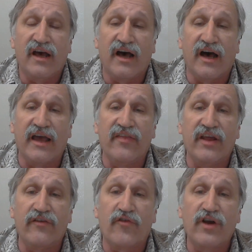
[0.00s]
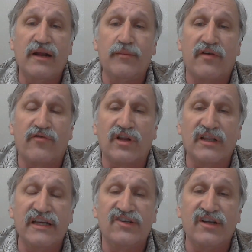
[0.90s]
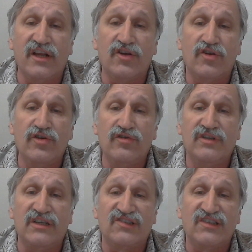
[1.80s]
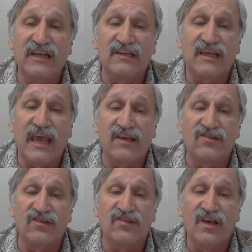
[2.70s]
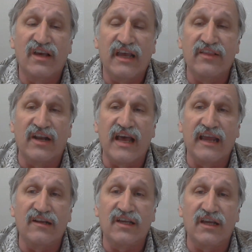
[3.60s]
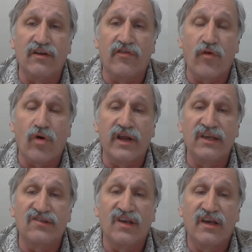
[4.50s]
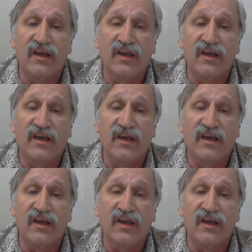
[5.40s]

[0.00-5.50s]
and then freedom of religion in two distinct cases in the 1940s.